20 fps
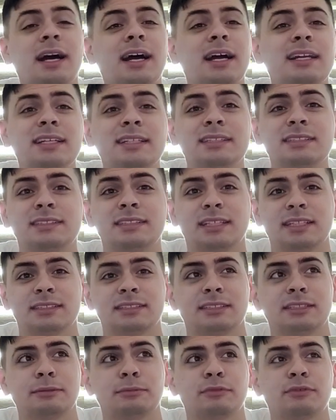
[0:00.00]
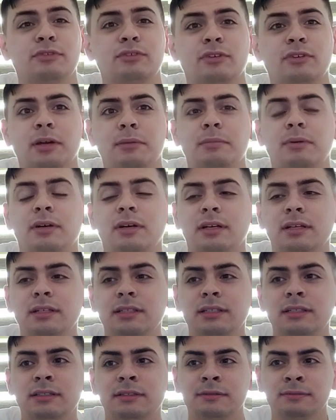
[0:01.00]
I didn't test it before I bought
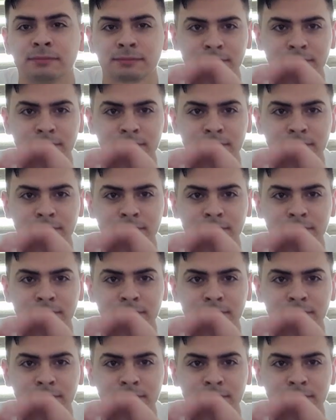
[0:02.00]
it.